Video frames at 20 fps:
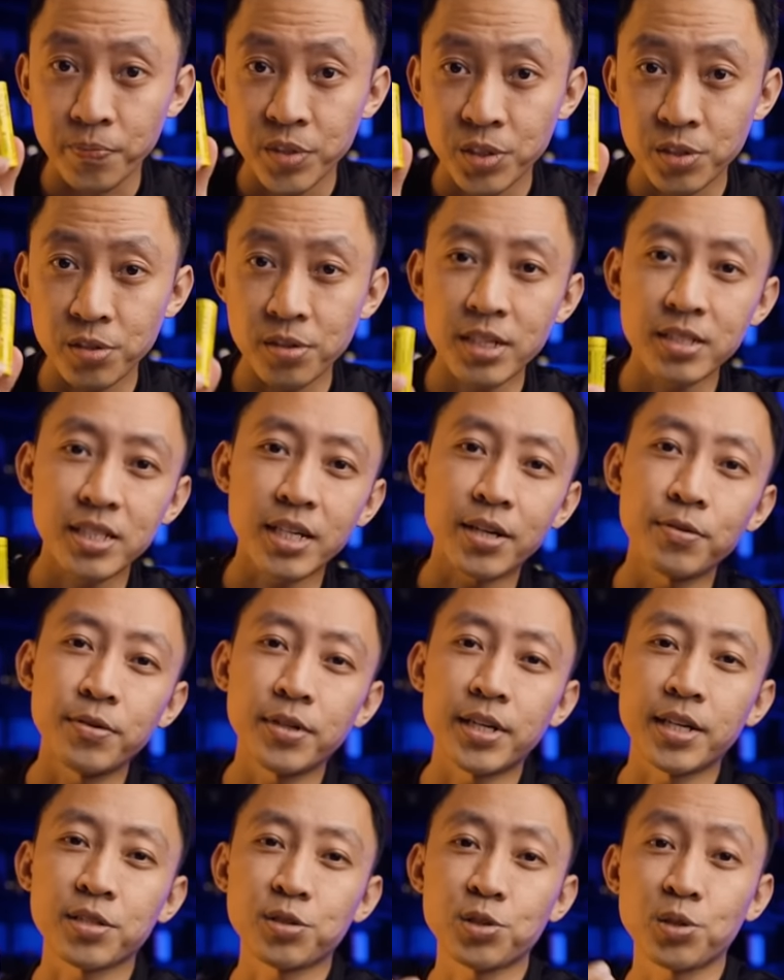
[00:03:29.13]
So that's how you
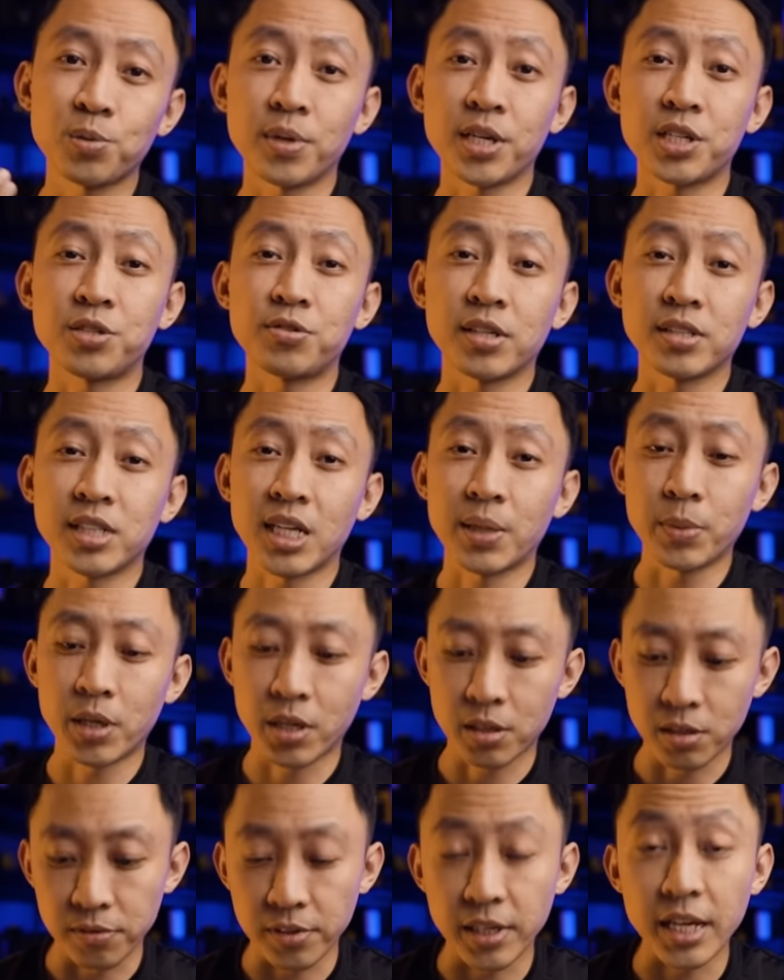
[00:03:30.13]
get so much runtime
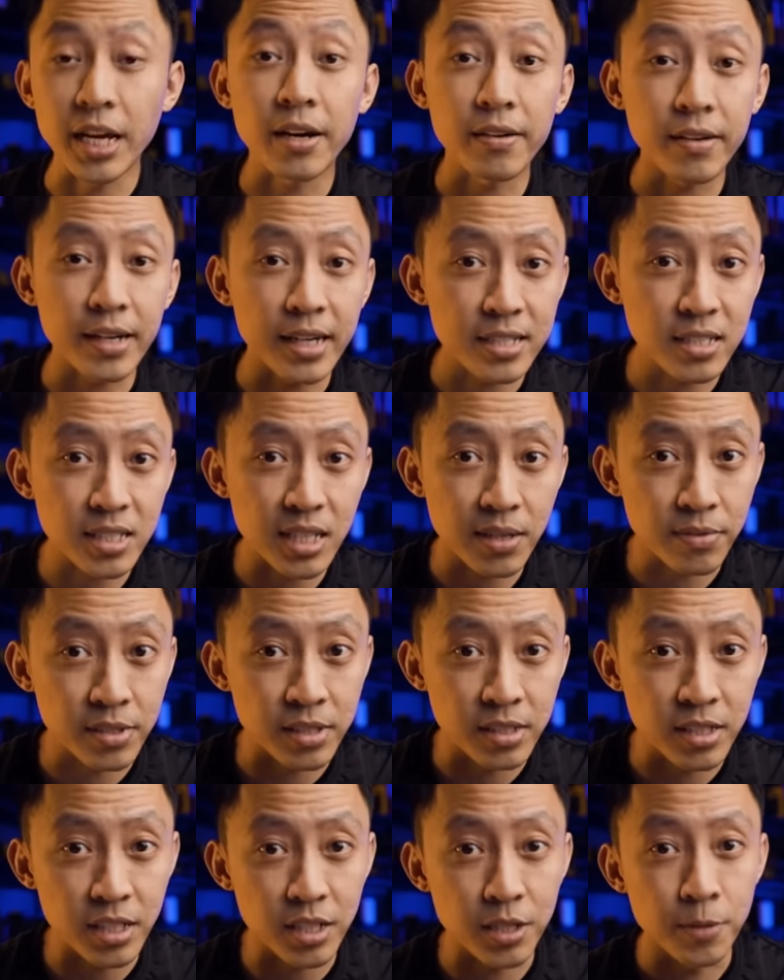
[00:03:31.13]
out of the
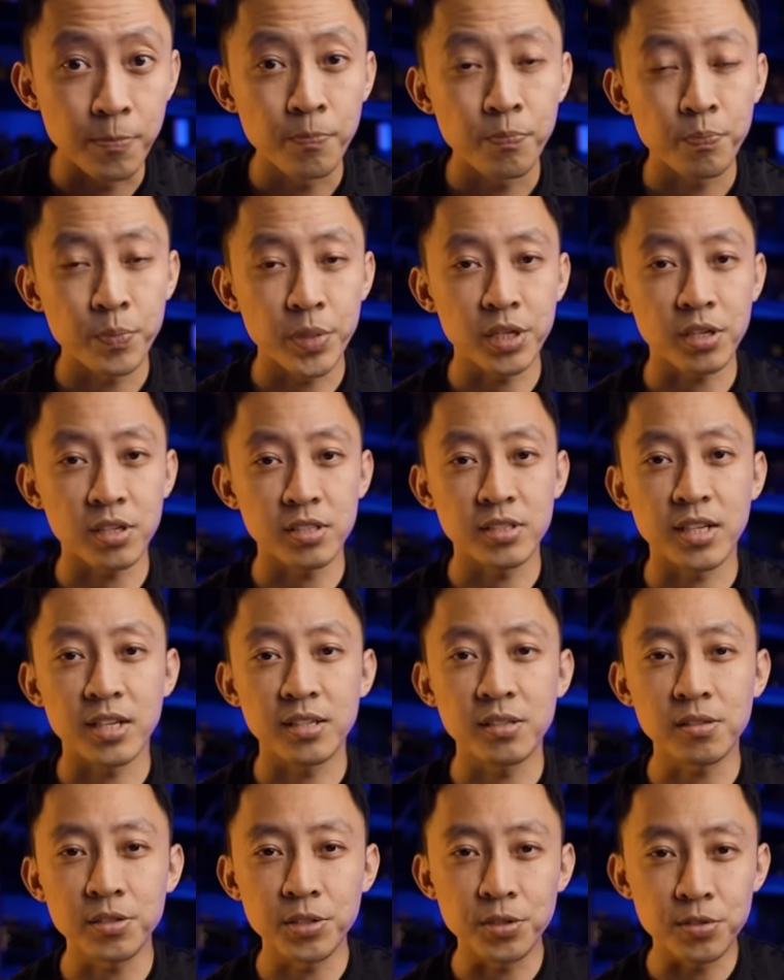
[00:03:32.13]
LR70, because they are
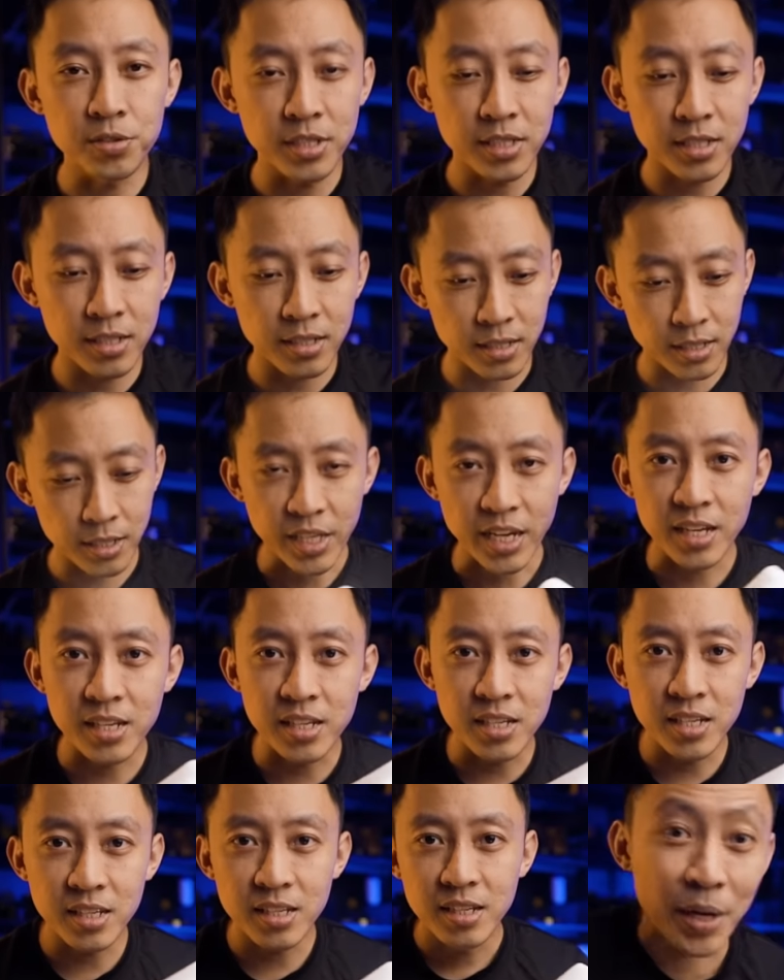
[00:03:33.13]
not using a
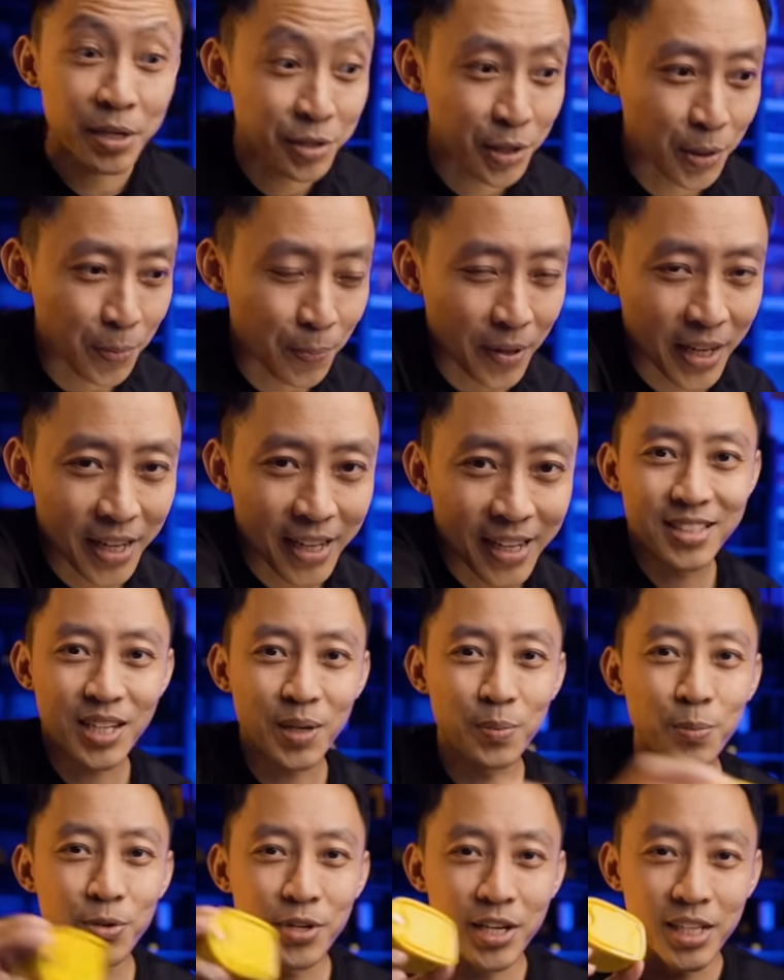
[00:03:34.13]
tiny battery pack
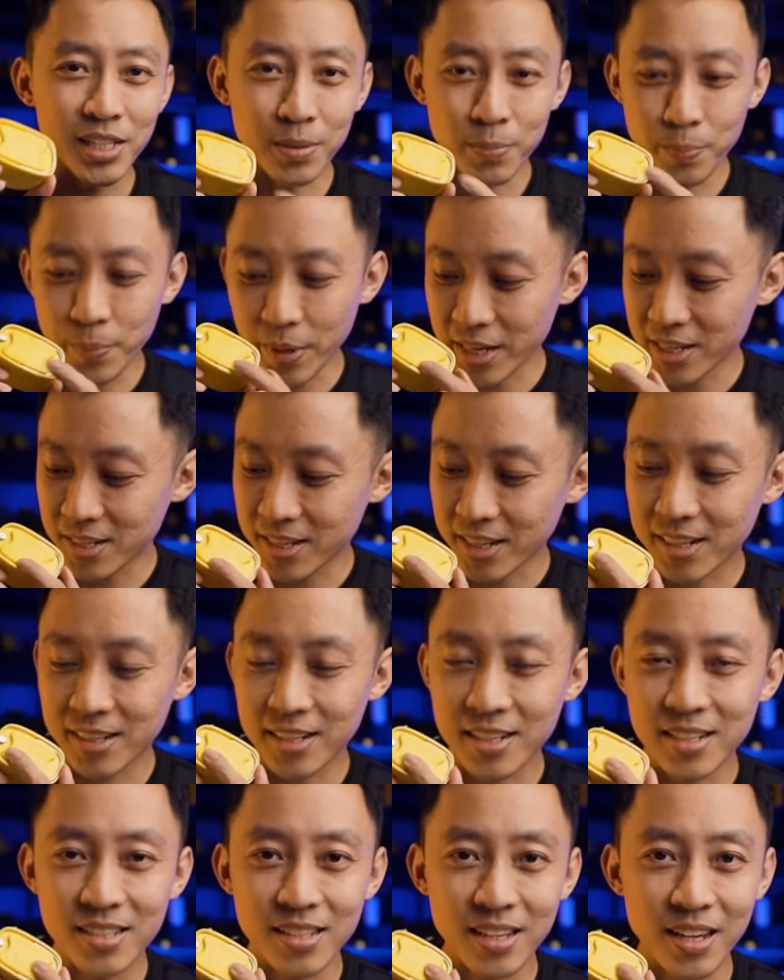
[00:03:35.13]
somewhere at the base like
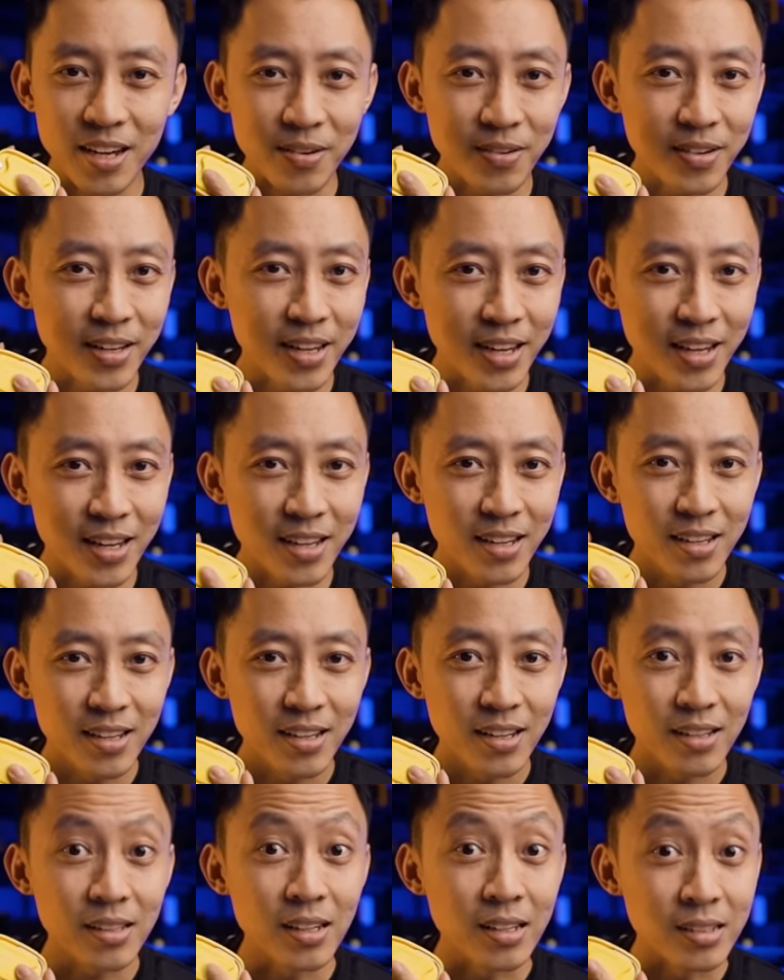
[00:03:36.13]
this LA30
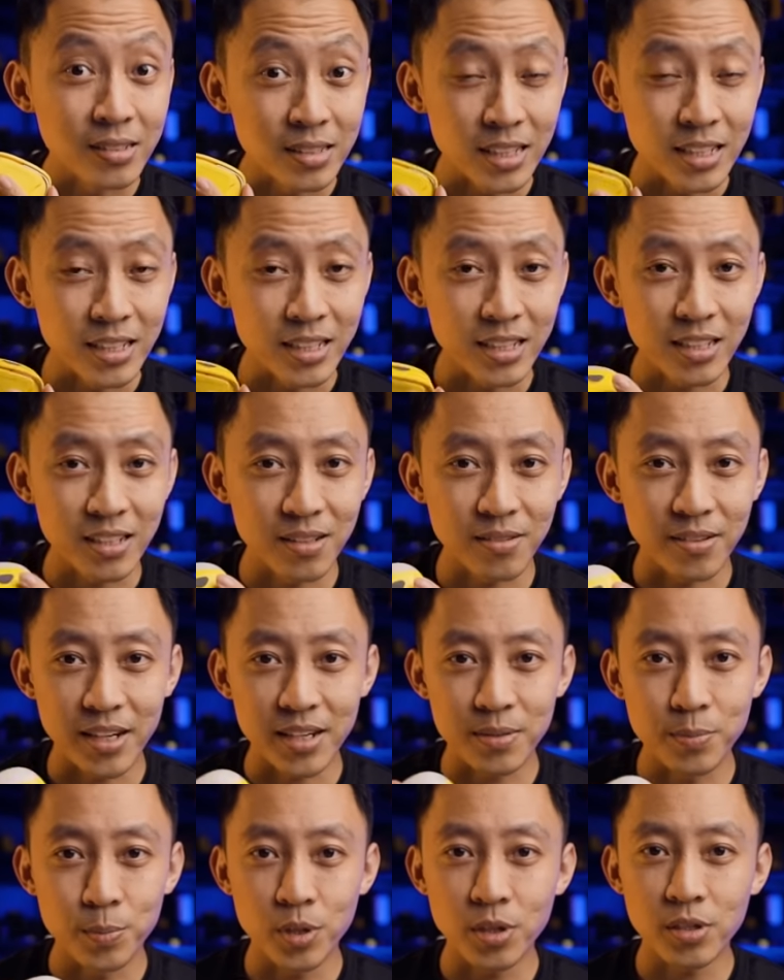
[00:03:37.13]
here,
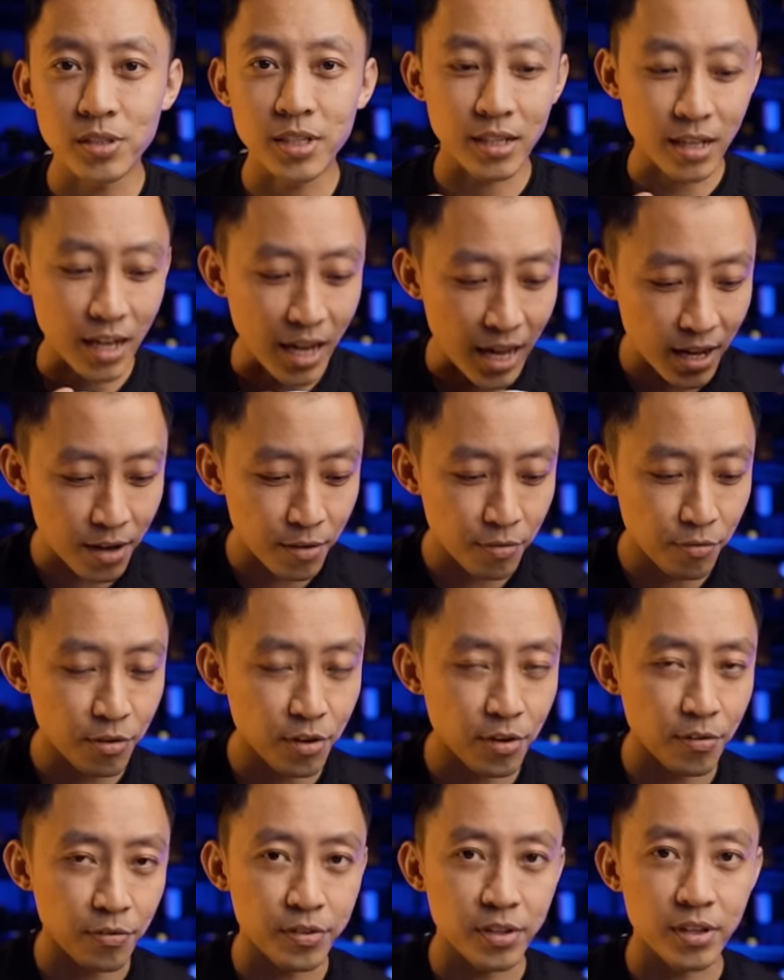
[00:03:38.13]
right? More than half
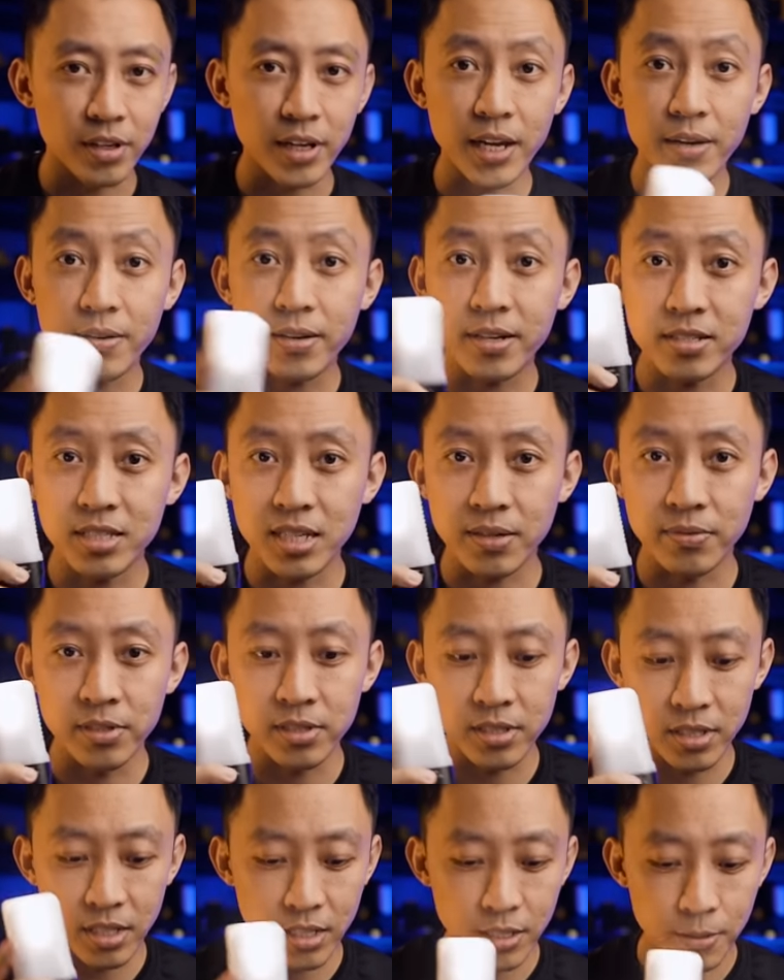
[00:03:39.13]
of the
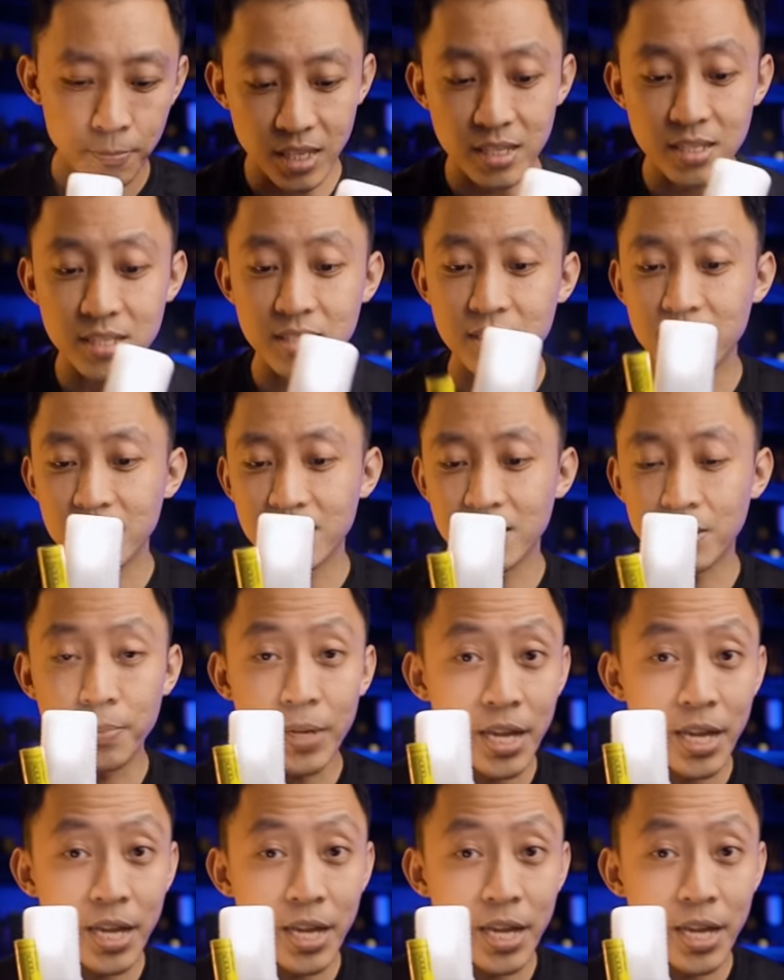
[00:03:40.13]
LR70 is the